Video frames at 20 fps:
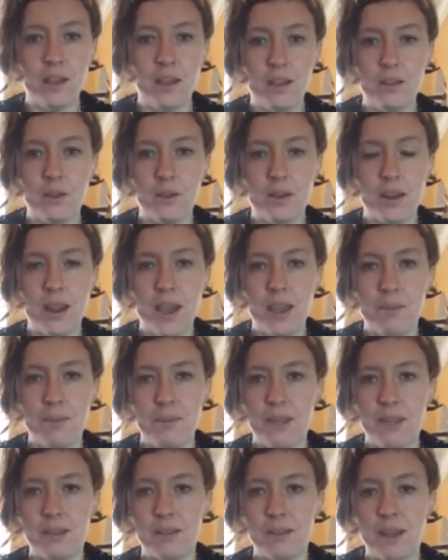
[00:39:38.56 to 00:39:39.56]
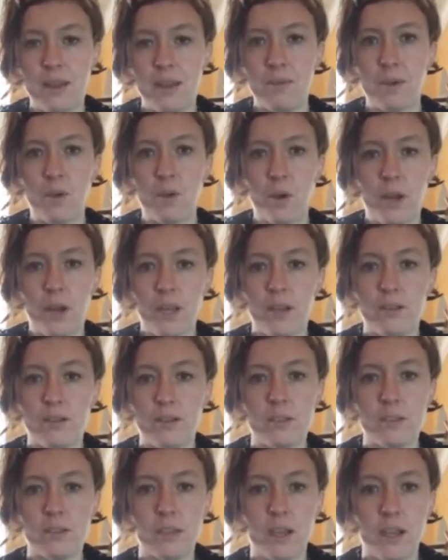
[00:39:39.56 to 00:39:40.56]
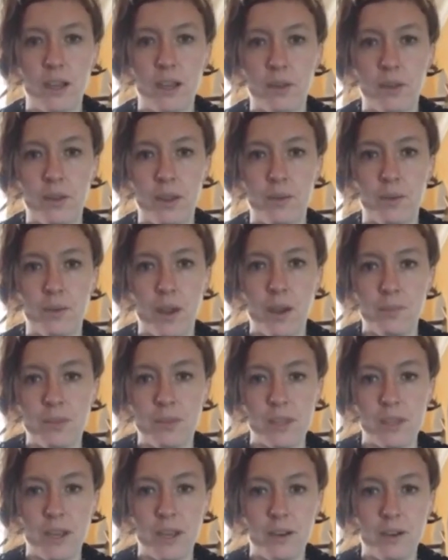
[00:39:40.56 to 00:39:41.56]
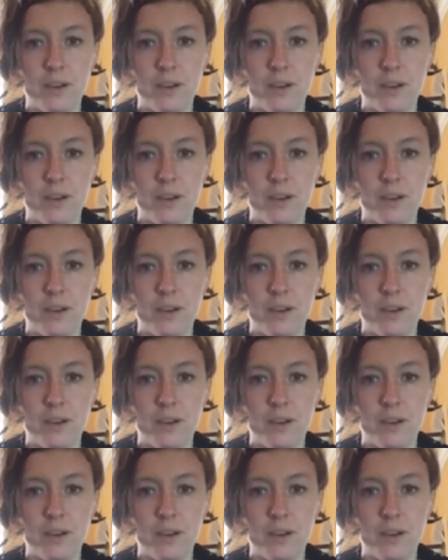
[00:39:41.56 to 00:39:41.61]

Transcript: no, not in meeting, in recording. Sorry. Hold on. We're almost there.